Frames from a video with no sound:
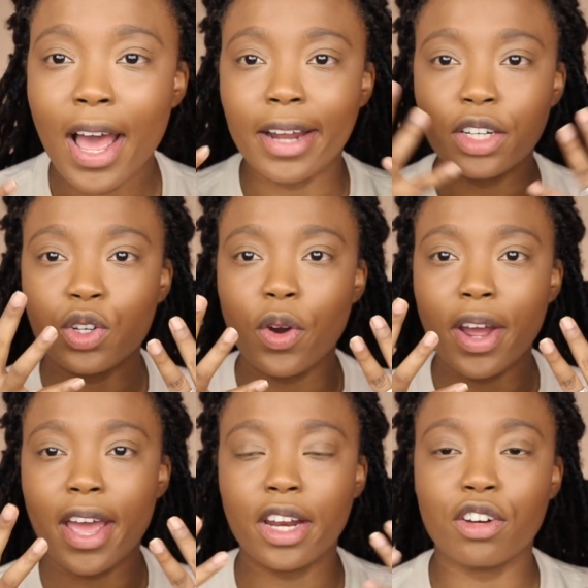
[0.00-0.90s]
I did go
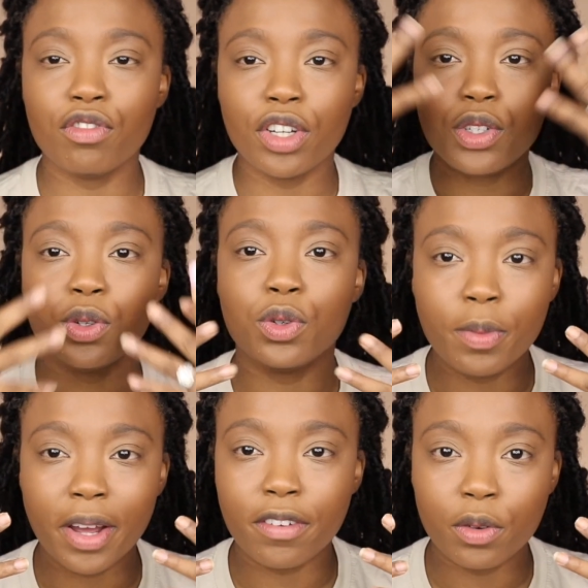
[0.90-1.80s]
ahead and redo
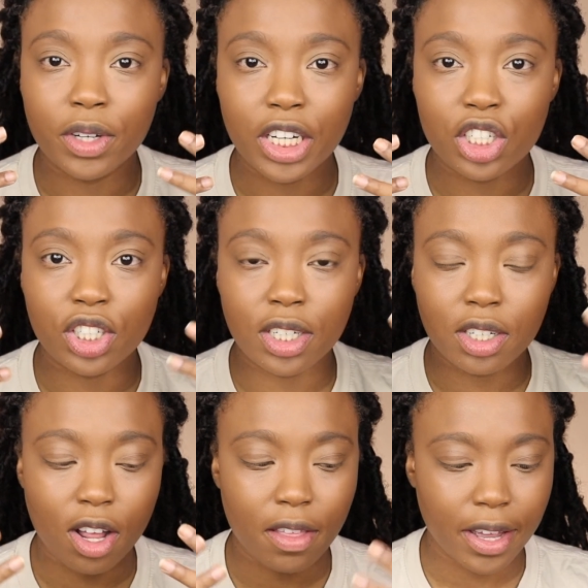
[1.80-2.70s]
my foundation
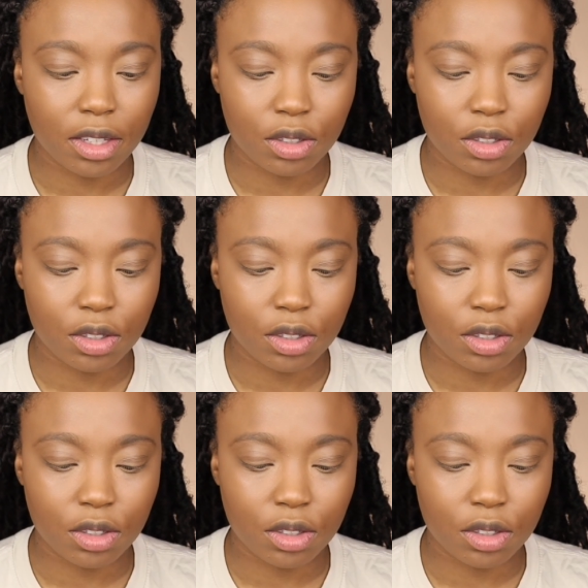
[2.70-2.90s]
and all that,